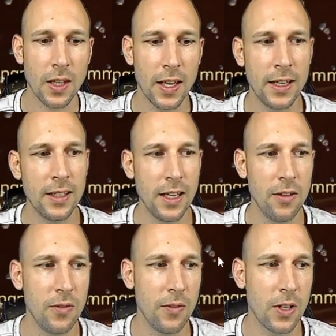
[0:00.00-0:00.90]
And
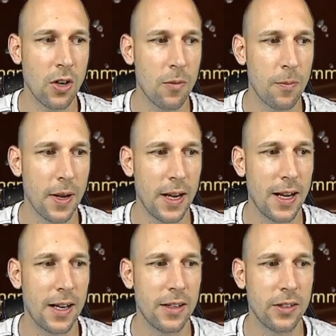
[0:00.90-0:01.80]
then we will
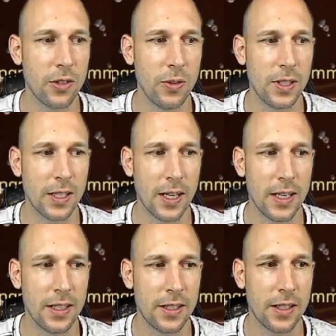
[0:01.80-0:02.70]
compare the
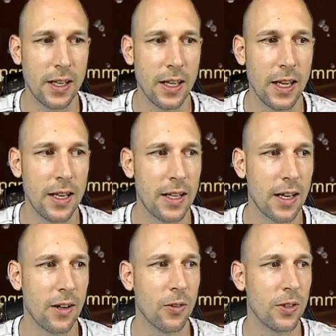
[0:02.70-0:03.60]
results and
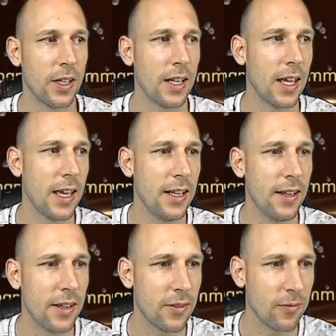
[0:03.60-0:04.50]
how that
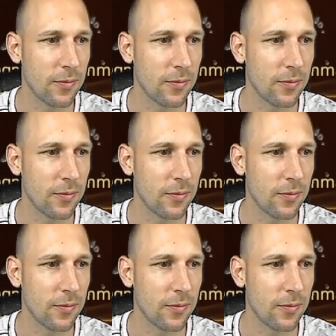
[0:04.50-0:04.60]
ended.